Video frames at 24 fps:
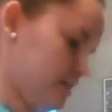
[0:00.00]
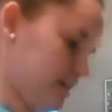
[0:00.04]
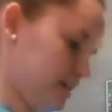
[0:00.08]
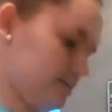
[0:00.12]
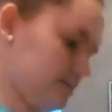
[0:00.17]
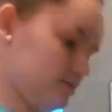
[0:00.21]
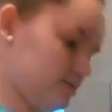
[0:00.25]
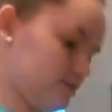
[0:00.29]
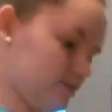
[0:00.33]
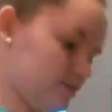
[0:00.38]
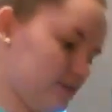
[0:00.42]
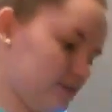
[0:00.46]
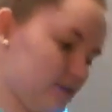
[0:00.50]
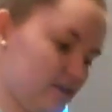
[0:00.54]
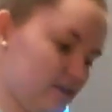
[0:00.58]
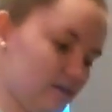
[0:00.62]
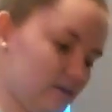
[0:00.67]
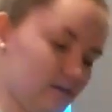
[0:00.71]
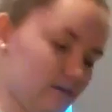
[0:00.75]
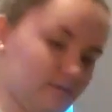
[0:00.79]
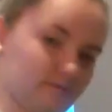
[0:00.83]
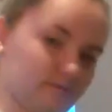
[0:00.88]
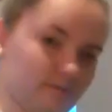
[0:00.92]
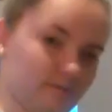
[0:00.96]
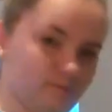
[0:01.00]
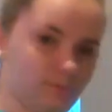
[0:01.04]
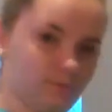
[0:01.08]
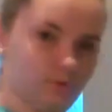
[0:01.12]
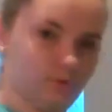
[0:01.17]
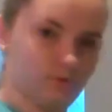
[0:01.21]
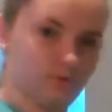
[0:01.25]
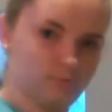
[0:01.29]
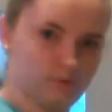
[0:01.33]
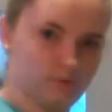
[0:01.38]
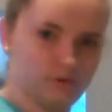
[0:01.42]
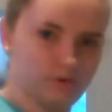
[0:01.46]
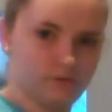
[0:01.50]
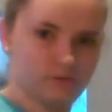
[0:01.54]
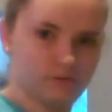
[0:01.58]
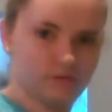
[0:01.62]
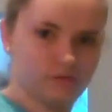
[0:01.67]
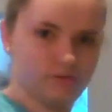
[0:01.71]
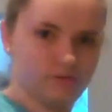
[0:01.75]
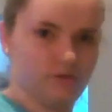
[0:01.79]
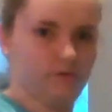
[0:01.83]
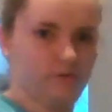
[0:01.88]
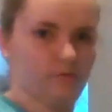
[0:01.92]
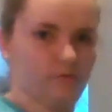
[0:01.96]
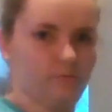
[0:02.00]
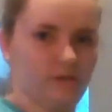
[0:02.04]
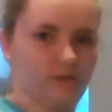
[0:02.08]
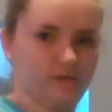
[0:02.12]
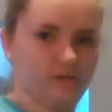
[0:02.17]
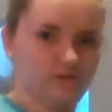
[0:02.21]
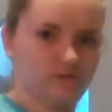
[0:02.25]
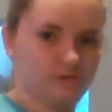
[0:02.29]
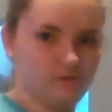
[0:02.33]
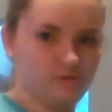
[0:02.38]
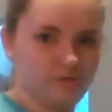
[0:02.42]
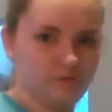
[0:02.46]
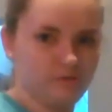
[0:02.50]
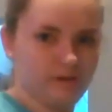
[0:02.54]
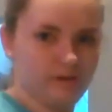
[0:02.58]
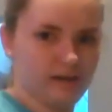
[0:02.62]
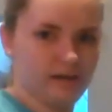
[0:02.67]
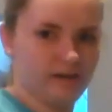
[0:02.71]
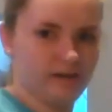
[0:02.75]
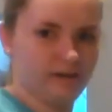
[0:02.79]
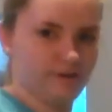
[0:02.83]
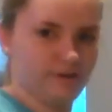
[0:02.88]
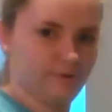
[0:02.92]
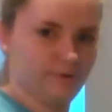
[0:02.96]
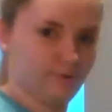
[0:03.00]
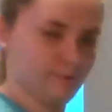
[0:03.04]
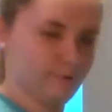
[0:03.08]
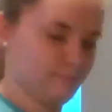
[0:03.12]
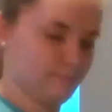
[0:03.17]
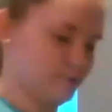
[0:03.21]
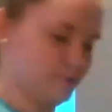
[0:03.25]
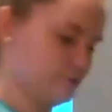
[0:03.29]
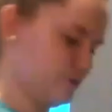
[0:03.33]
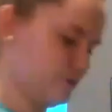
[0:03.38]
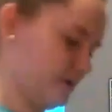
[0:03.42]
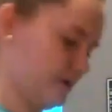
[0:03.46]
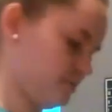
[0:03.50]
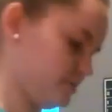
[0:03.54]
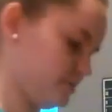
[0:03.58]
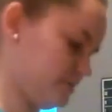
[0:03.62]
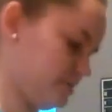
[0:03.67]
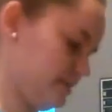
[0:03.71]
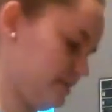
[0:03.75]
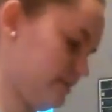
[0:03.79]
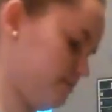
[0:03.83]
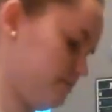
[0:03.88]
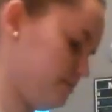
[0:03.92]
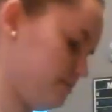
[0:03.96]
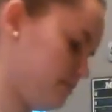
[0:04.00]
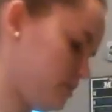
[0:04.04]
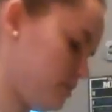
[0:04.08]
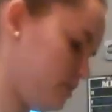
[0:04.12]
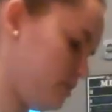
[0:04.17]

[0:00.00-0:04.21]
I turned the heat off on both the burners, so make sure you do that. You don't want to burn your house down.